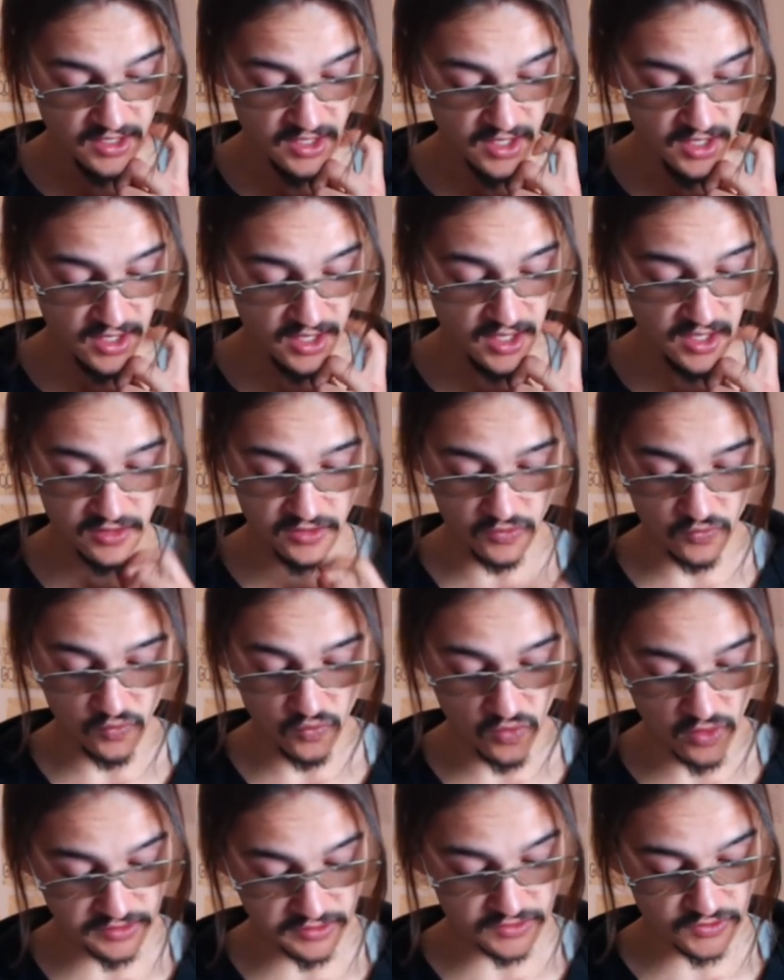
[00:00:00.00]
and
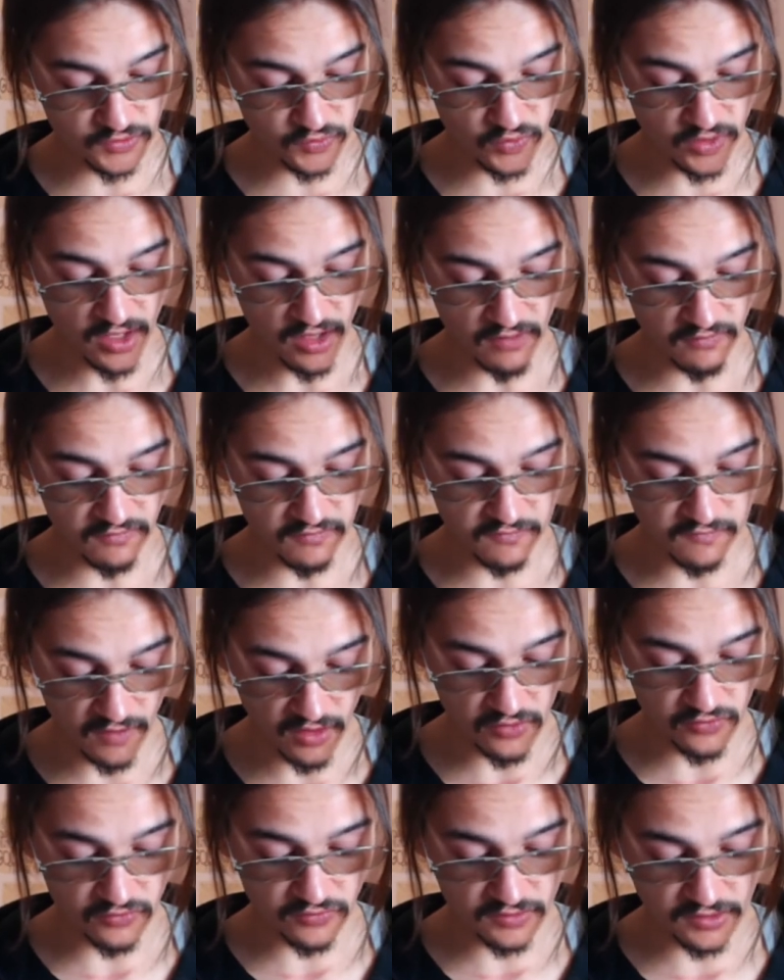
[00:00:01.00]
once we have
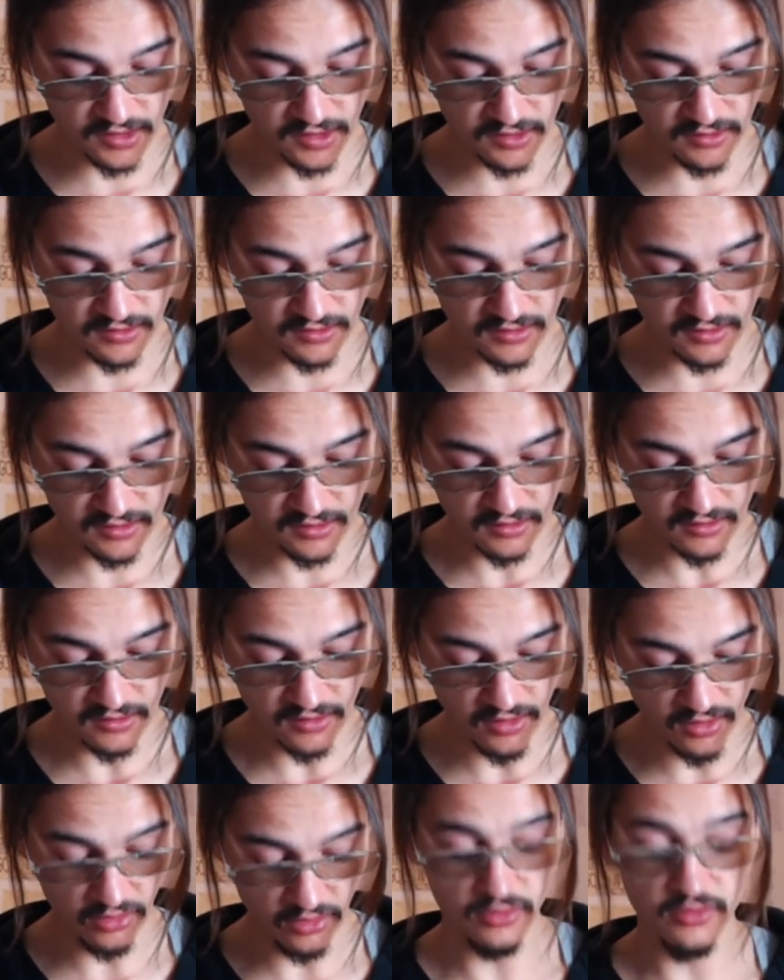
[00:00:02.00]
found it
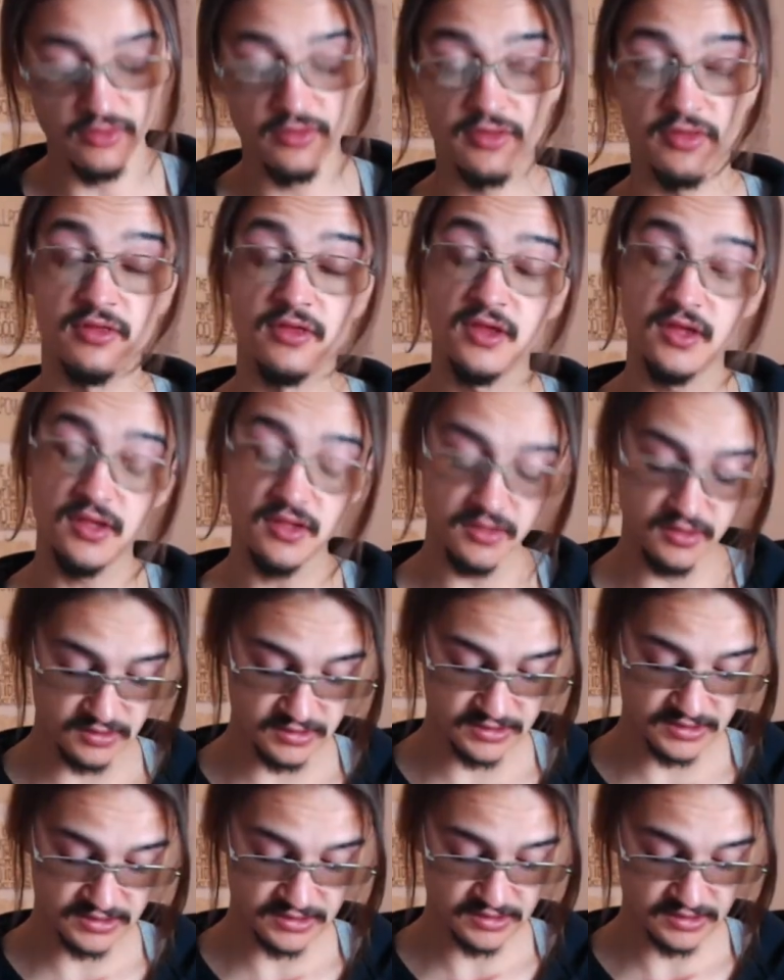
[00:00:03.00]
all
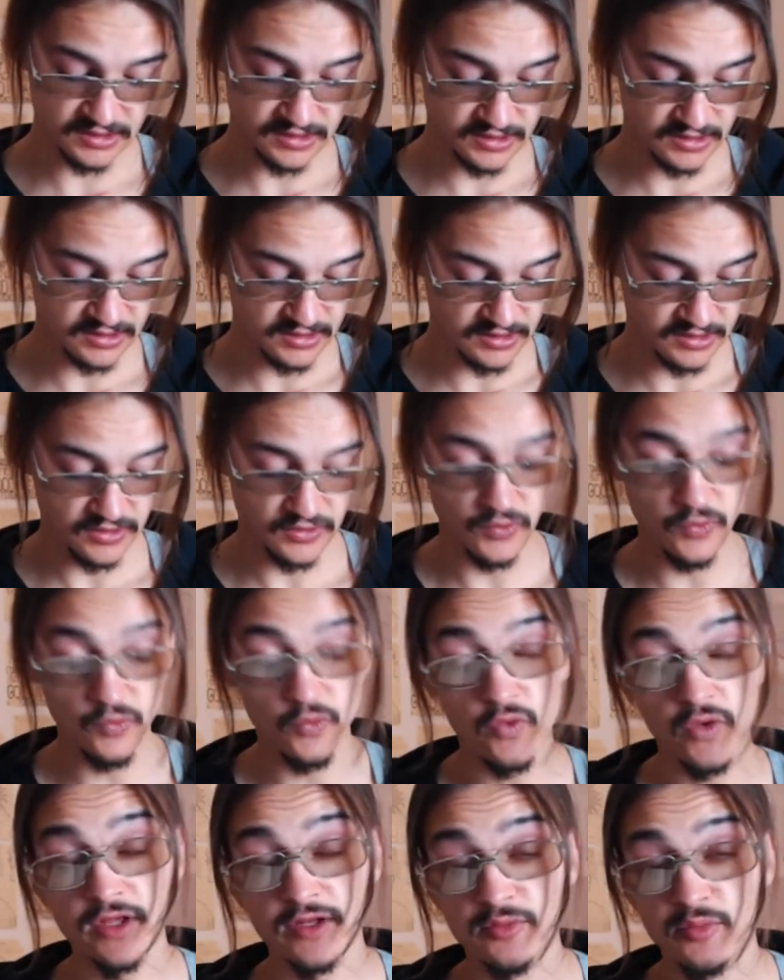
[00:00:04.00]
things
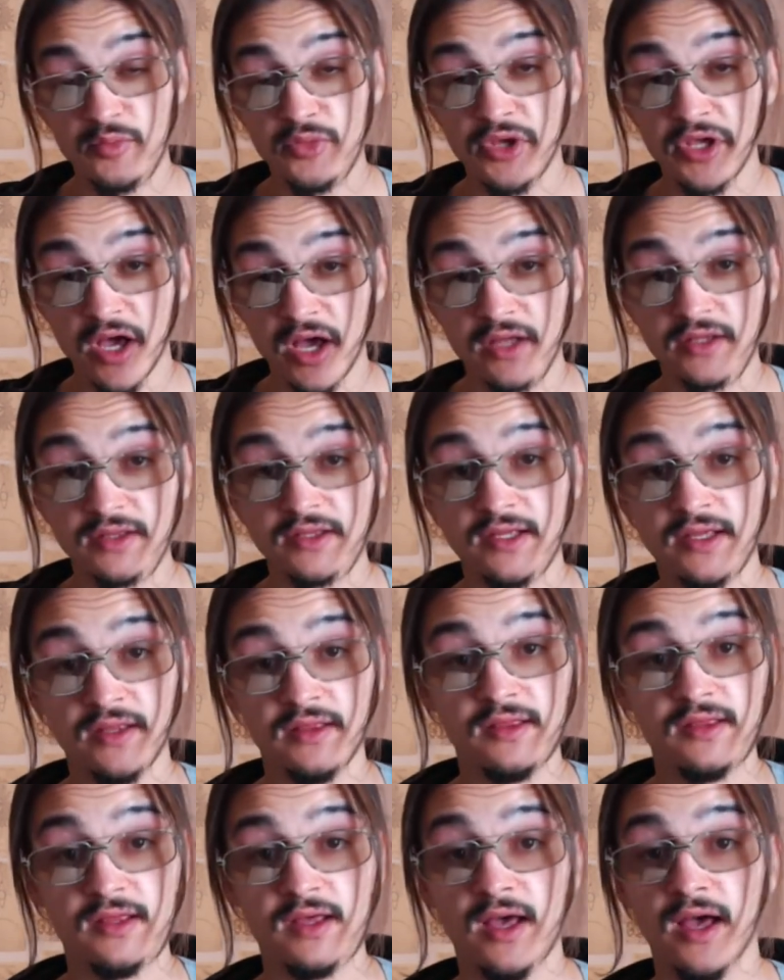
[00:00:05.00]
will be
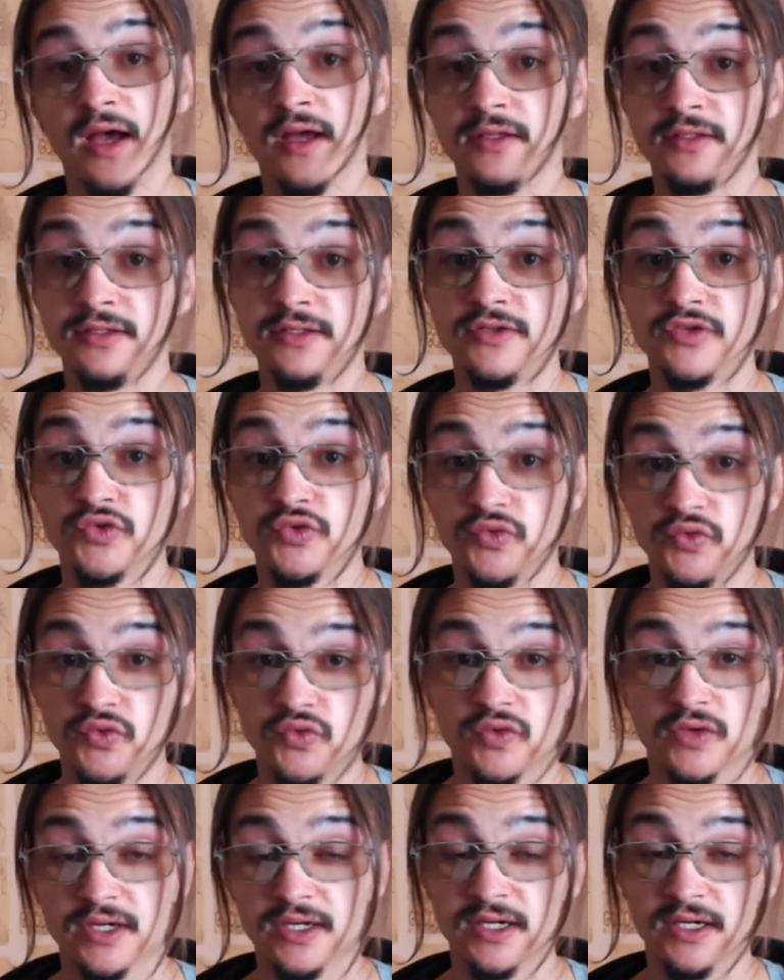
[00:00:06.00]
added unto
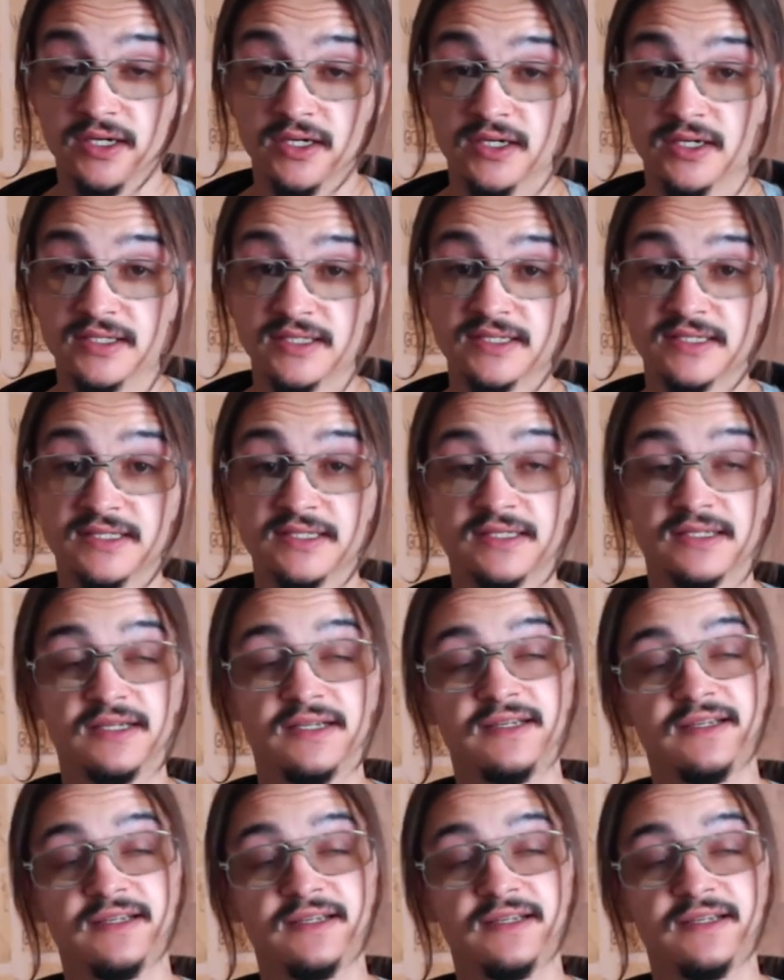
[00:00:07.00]
us